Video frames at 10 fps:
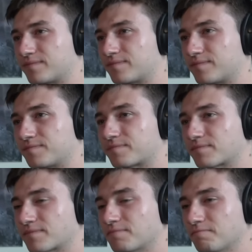
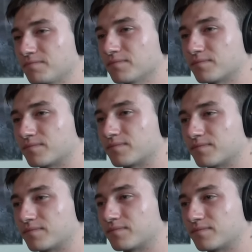
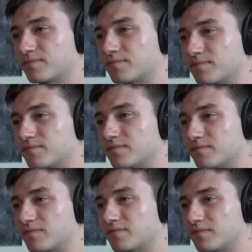
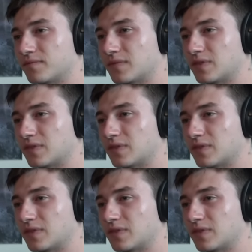Nobody speaks.